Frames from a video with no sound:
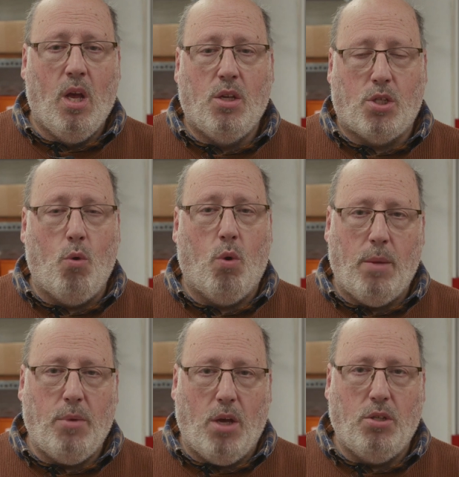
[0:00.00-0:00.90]
So what
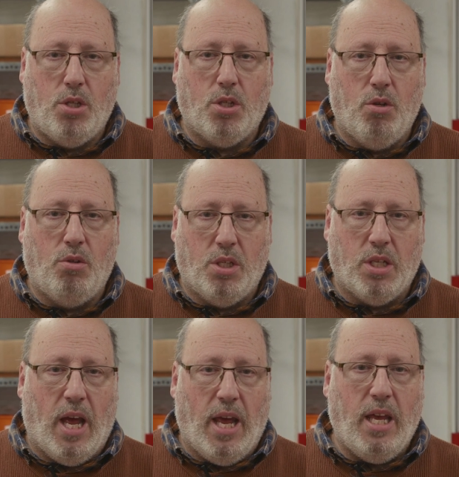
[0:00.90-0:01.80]
I'm going to do
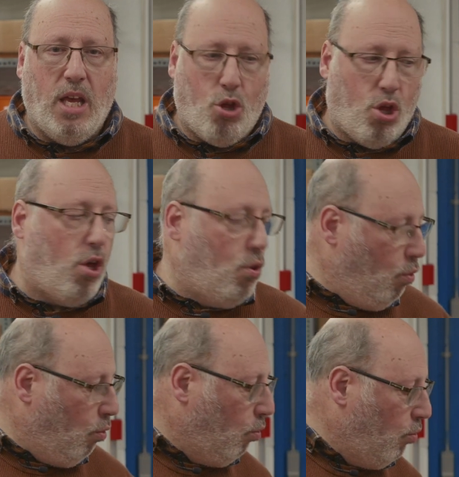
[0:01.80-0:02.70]
today is show you
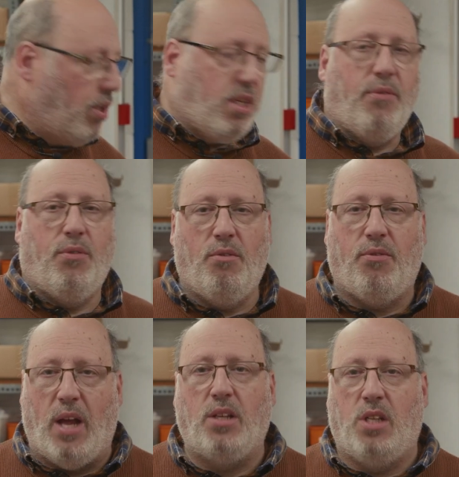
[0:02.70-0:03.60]
all the different
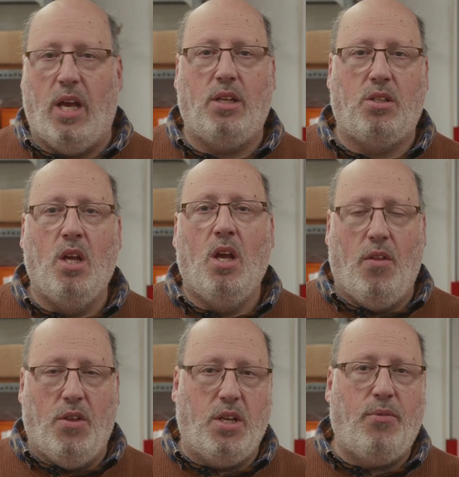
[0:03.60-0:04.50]
facets
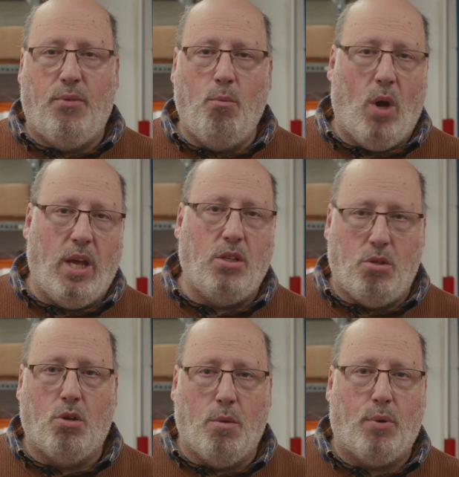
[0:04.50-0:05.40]
and the different ways
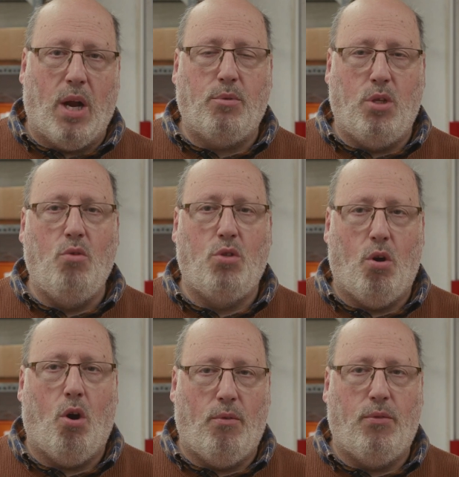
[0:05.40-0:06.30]
you can perhaps use
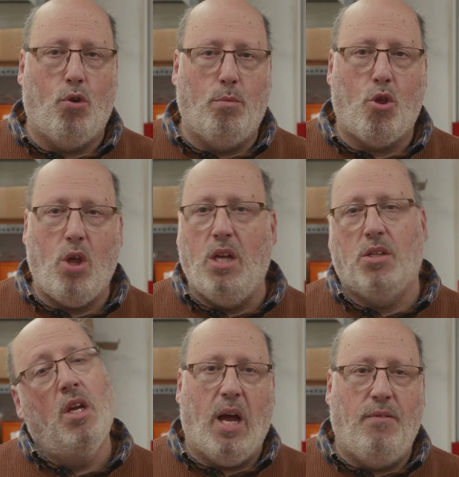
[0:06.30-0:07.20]
your hot foil
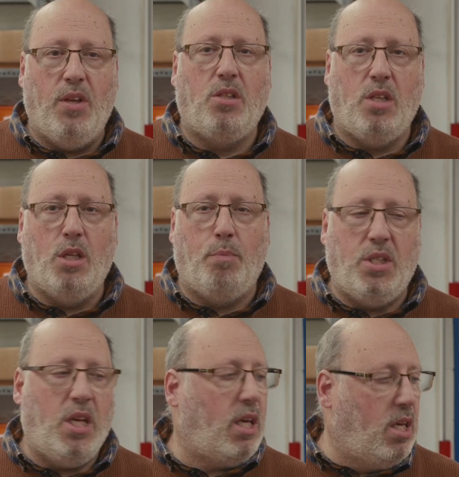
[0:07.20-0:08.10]
machines. And this is
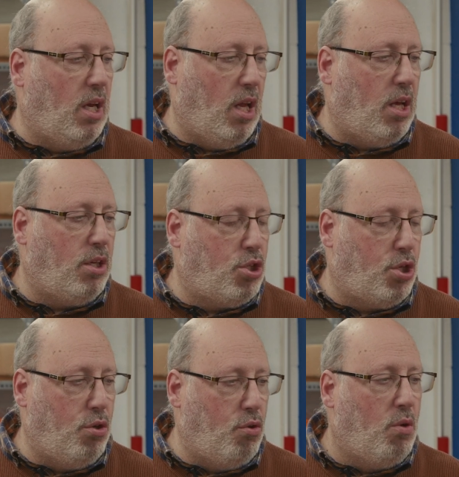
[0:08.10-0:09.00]
particular
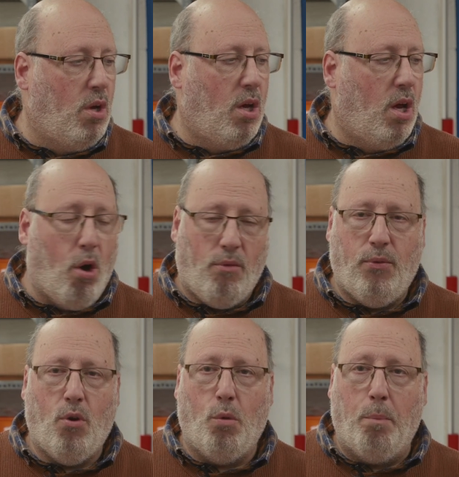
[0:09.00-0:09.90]
to hot
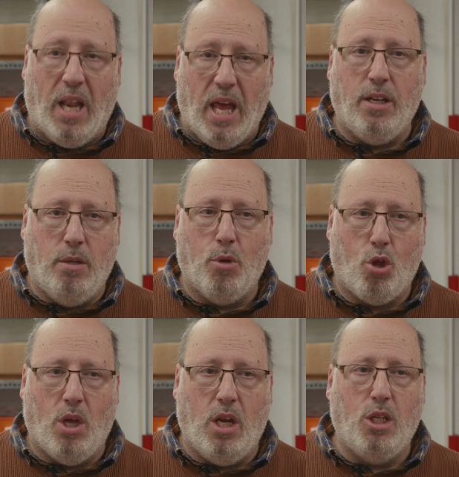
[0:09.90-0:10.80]
foil platen
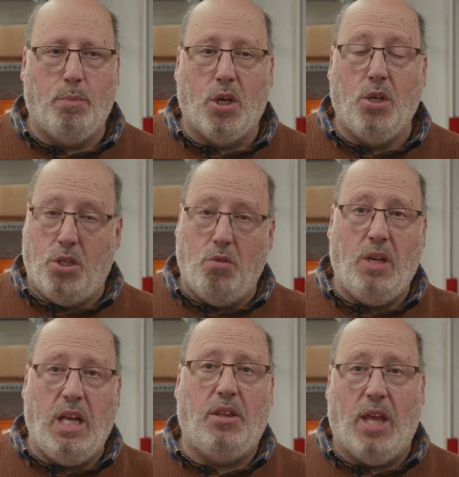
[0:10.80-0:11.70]
machines because you
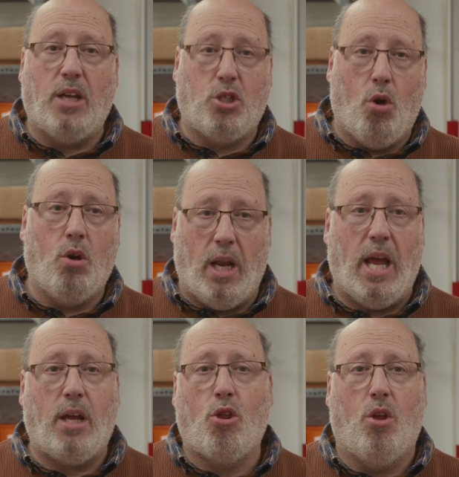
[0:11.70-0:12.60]
need that toggle
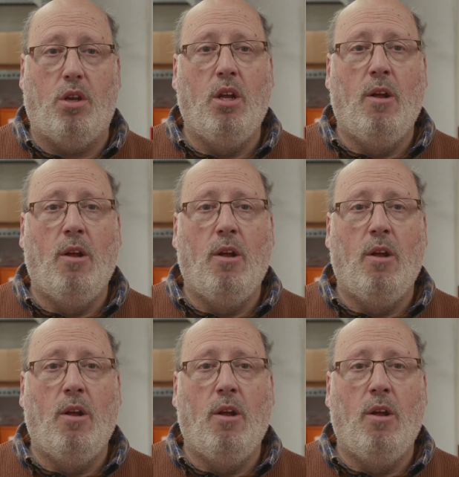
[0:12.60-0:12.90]
action.